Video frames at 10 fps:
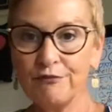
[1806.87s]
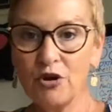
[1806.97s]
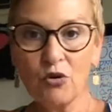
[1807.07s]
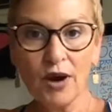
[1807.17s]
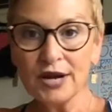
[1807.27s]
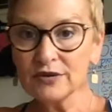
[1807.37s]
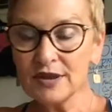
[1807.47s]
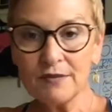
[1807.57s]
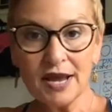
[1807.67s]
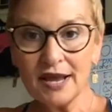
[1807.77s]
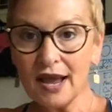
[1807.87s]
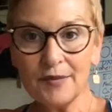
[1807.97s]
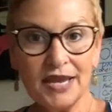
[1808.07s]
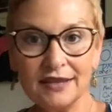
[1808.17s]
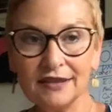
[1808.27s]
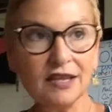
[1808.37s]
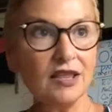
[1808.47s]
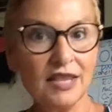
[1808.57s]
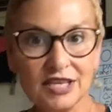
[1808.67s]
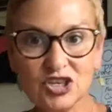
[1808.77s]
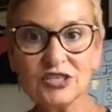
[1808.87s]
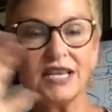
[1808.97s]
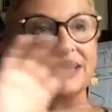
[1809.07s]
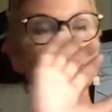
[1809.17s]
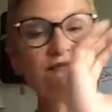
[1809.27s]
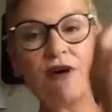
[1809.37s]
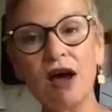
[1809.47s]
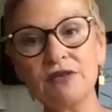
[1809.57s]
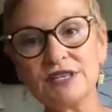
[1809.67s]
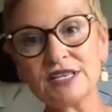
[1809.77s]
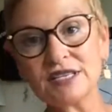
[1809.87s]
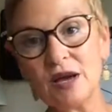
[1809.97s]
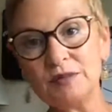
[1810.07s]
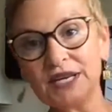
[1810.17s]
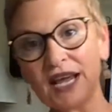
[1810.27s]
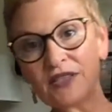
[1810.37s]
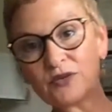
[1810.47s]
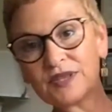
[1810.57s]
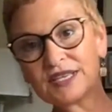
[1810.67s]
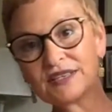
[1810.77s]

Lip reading: greater than just like this virus has come together in this